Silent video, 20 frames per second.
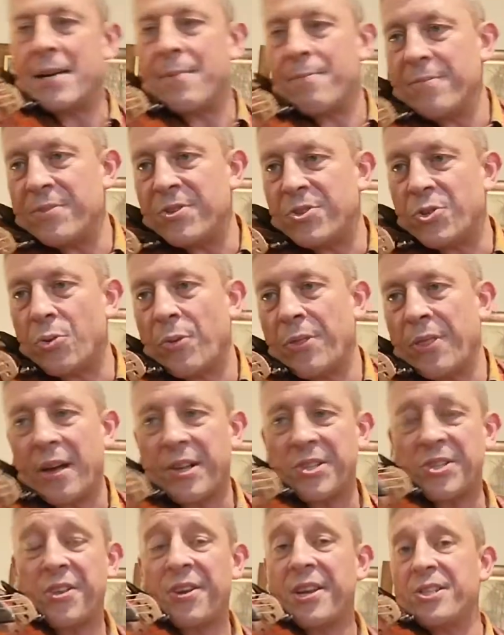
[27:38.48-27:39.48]
so
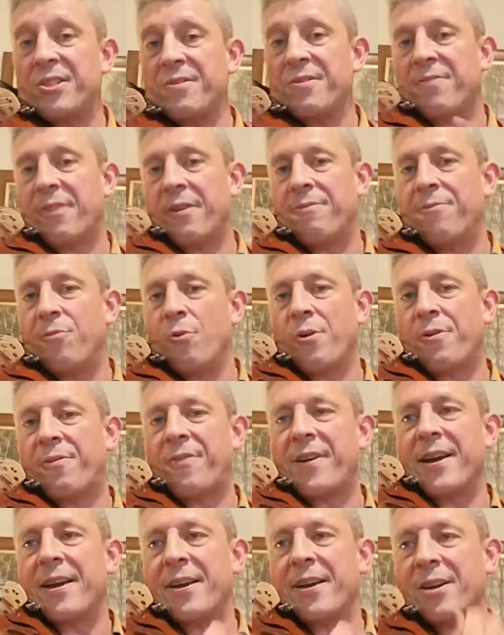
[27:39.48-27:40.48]
that's the reason for the 4th
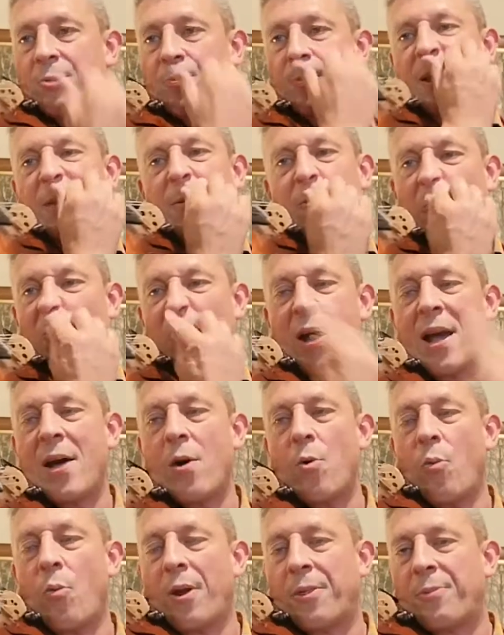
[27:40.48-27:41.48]
fingers, but
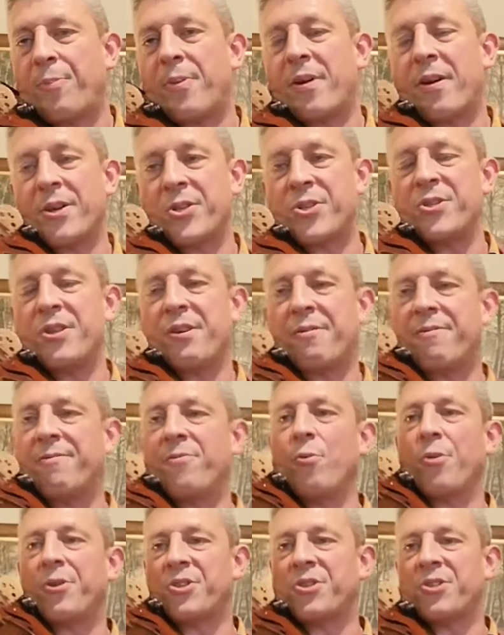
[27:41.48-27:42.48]
well worth practicing your
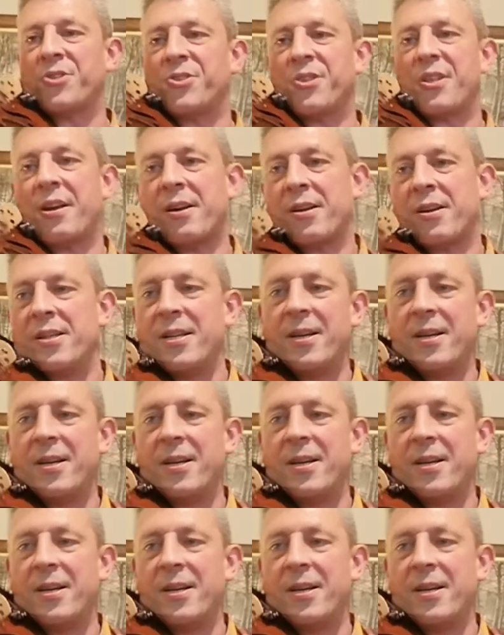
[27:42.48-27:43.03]
4ths because they're